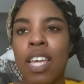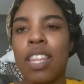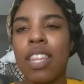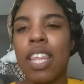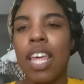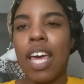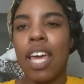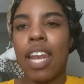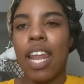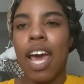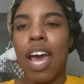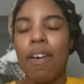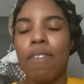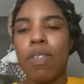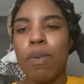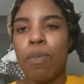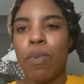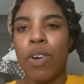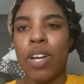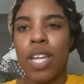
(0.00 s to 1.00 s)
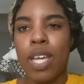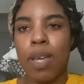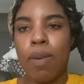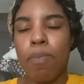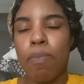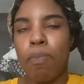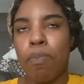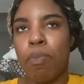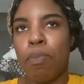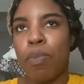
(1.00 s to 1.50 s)
than have them already
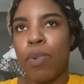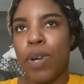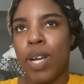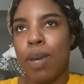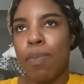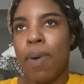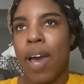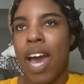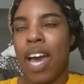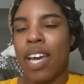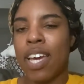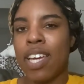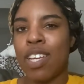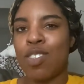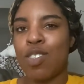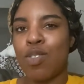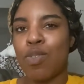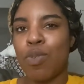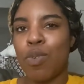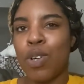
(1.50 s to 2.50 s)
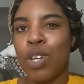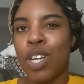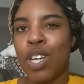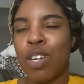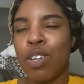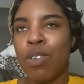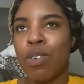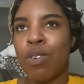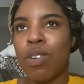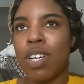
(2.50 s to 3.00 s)
pre-packaged for
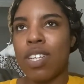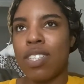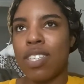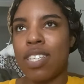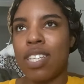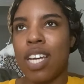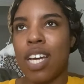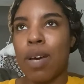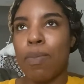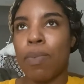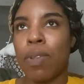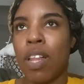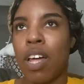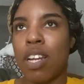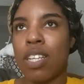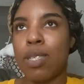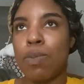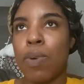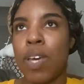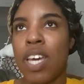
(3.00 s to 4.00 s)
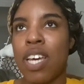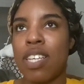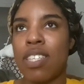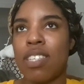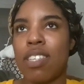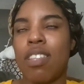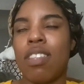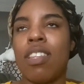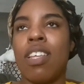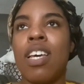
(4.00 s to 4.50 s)
you because they take up a lot of
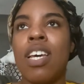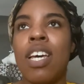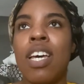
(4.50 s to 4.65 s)
space, and